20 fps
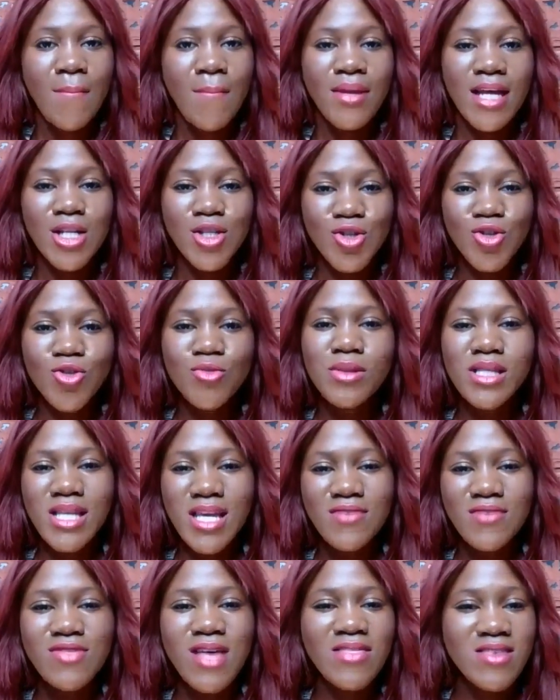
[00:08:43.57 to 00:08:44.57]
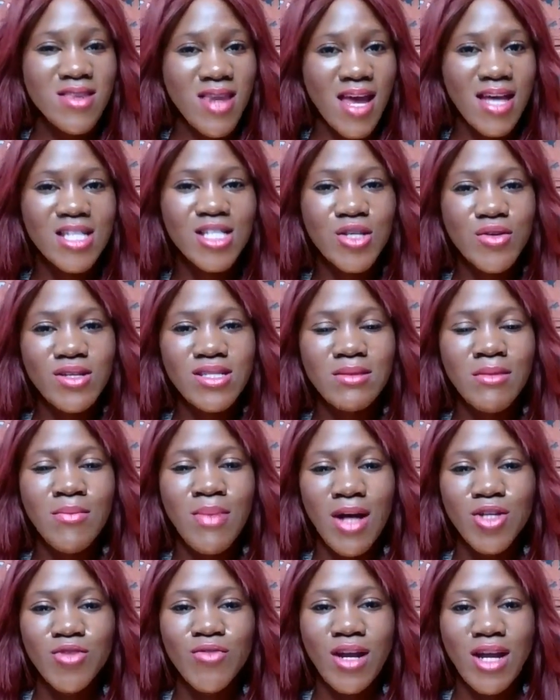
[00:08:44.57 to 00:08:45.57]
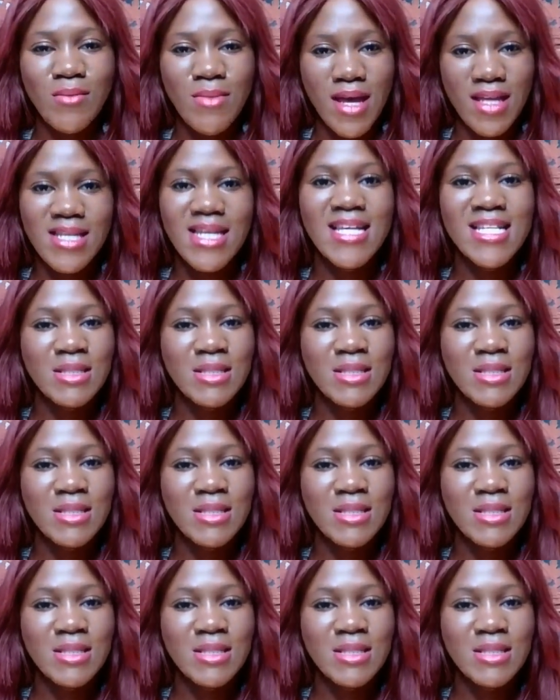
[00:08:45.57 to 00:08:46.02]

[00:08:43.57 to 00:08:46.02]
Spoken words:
but I do believe that the next series I'm about to recommend